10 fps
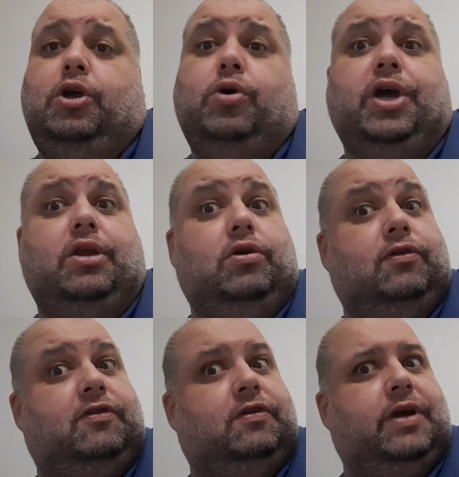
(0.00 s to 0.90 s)
You can
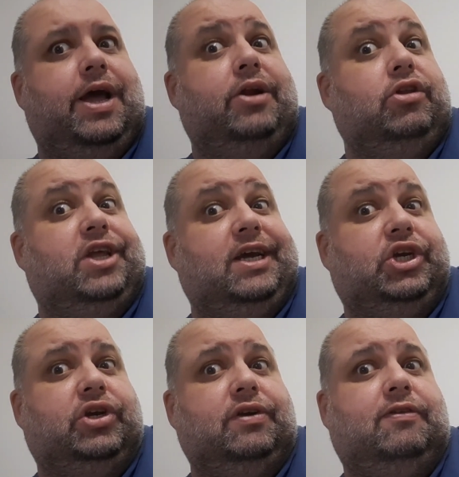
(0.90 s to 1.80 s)
use
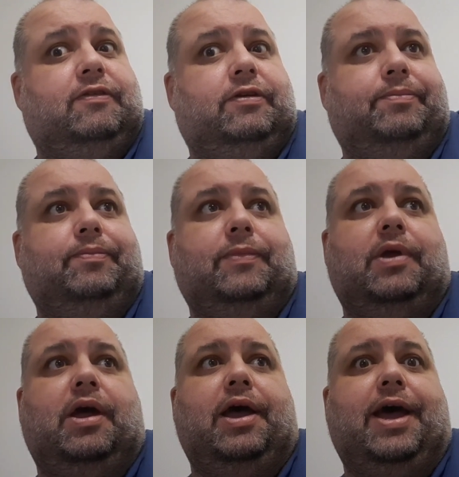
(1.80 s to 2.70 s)
annotations
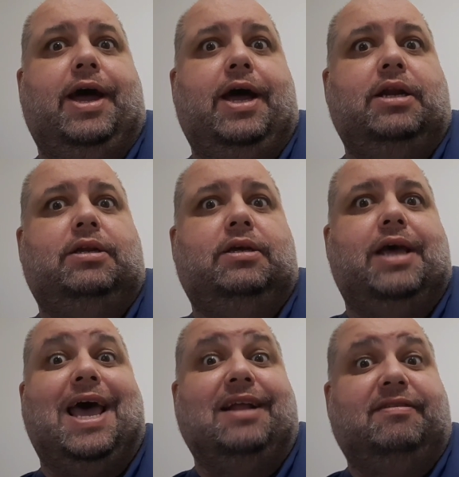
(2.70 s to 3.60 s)
and
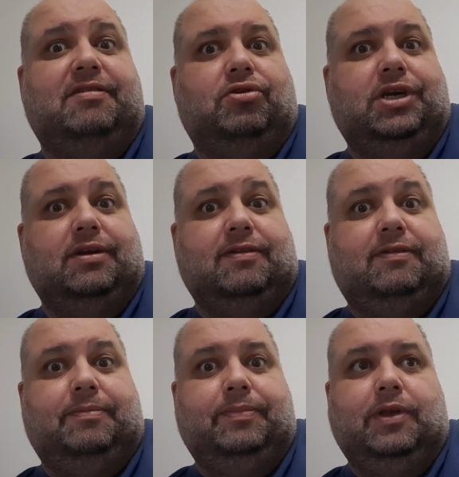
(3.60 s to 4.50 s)
end
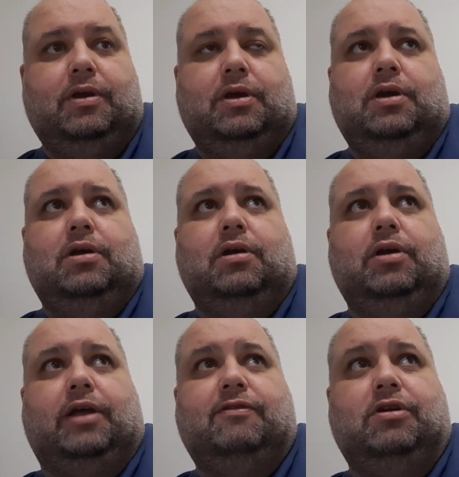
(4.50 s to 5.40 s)
screens.
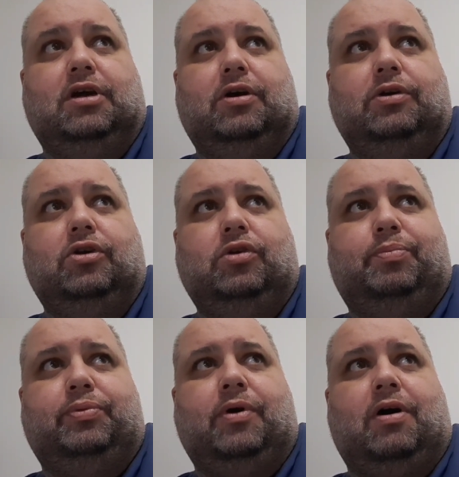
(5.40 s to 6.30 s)
As you know,
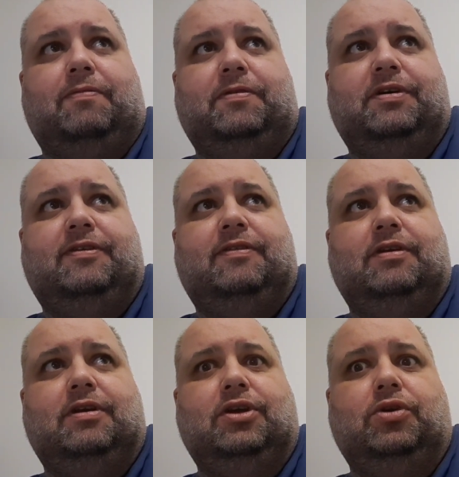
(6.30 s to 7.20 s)
YouTube
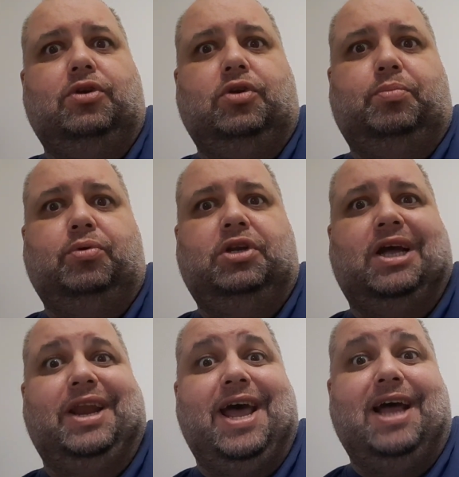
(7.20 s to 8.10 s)
offers you to
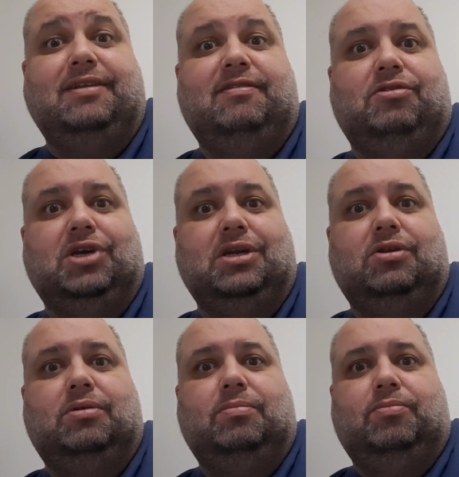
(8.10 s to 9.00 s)
put an end
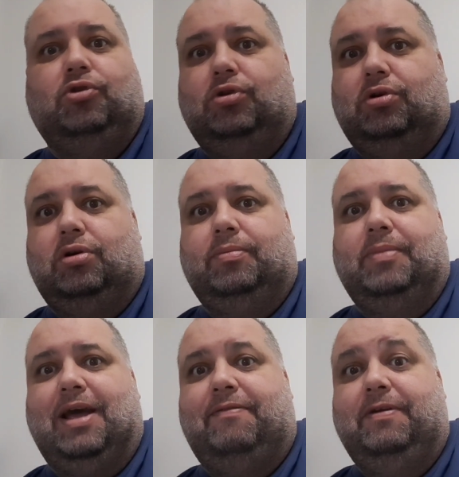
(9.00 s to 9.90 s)
screen to your
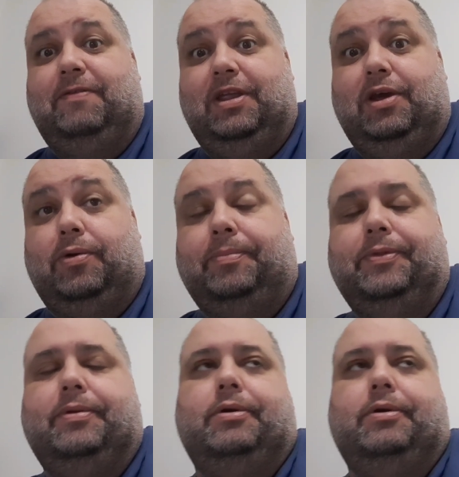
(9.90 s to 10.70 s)
every video